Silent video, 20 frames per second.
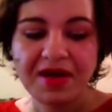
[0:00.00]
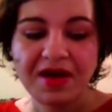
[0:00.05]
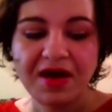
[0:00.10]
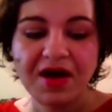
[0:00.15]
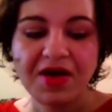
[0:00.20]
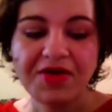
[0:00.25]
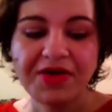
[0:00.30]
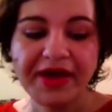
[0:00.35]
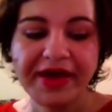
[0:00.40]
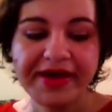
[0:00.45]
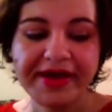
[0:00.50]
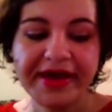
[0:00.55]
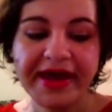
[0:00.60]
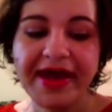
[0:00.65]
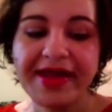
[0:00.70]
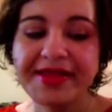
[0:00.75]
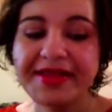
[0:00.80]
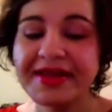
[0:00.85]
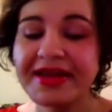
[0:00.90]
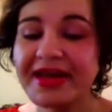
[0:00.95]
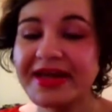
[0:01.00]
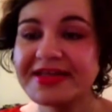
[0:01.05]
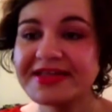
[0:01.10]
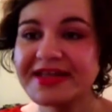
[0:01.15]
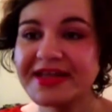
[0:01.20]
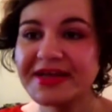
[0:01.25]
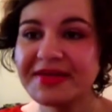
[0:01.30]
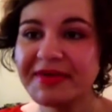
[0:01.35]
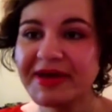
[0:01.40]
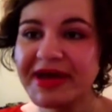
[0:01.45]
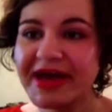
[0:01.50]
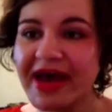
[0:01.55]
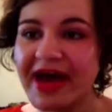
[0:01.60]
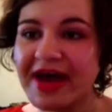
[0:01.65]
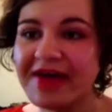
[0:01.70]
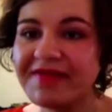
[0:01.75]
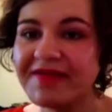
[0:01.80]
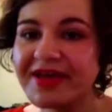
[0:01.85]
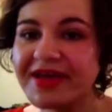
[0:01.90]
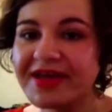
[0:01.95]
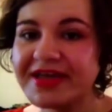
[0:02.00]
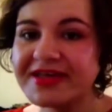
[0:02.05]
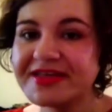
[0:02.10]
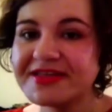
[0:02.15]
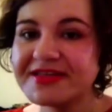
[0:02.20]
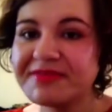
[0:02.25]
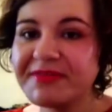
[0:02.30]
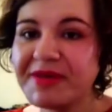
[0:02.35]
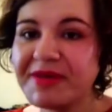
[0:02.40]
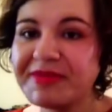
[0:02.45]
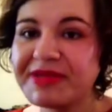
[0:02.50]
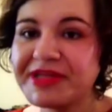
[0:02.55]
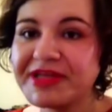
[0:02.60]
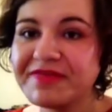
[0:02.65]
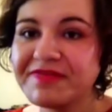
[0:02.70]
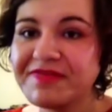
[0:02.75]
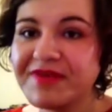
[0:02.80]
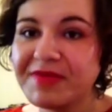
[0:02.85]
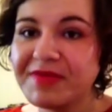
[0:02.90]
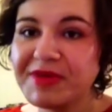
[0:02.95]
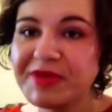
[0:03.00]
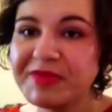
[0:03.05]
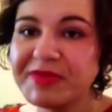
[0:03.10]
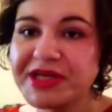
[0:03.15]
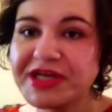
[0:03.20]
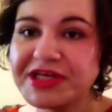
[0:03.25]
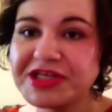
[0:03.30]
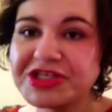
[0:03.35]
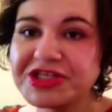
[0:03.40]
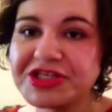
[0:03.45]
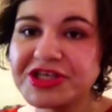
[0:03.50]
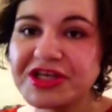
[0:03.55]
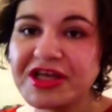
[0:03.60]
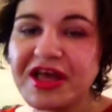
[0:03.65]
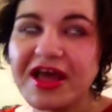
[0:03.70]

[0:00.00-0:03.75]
Okay, and the next item I have is the Maybelline Fit Me Blush.